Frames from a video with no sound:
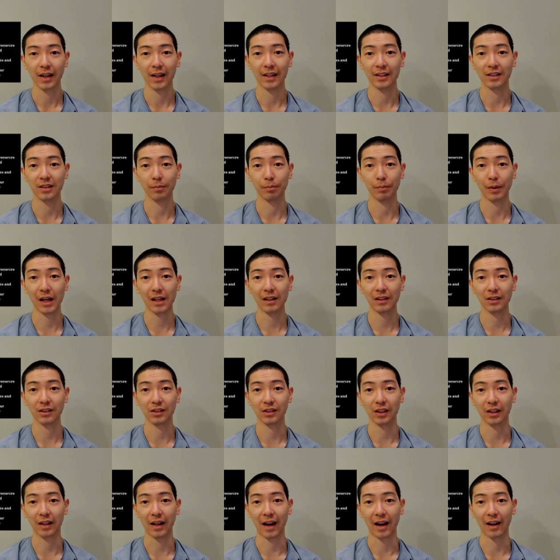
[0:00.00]
It's a
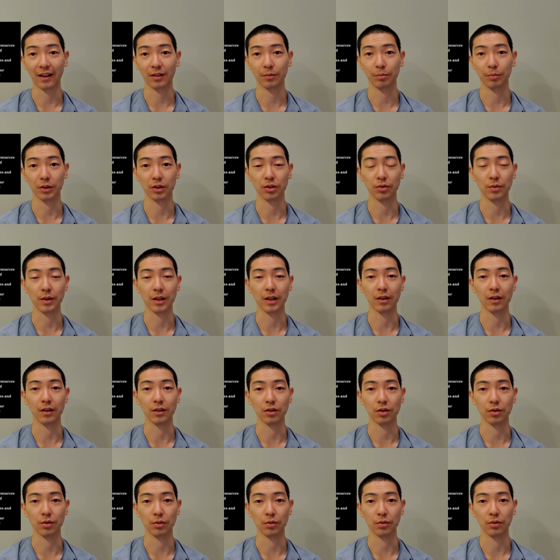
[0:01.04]
balancing act between the
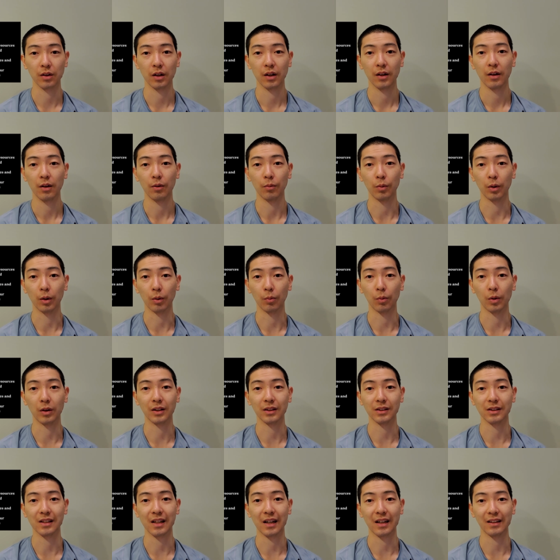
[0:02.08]
two, where one
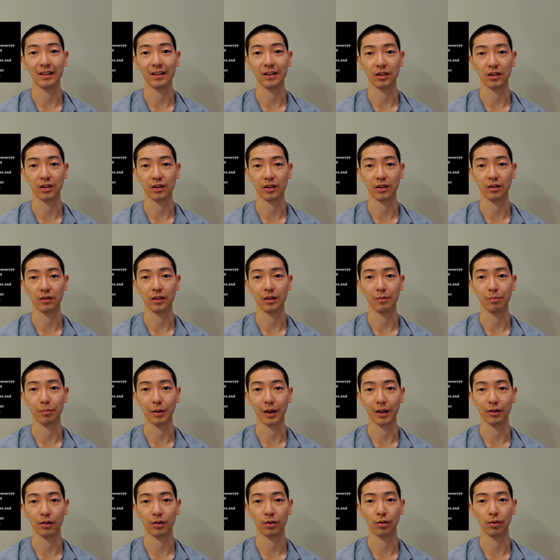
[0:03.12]
is not necessarily
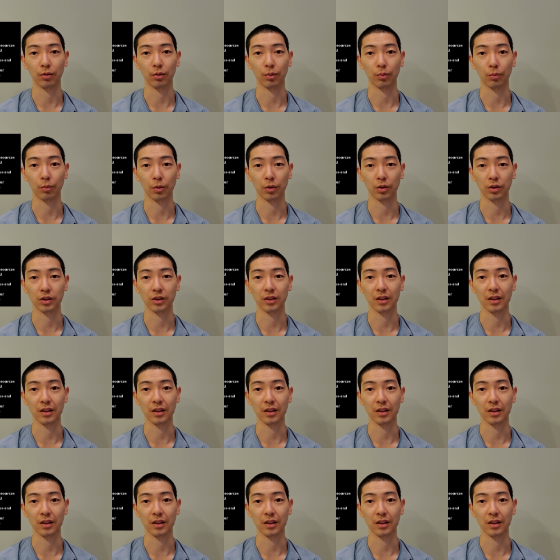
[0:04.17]
better or worse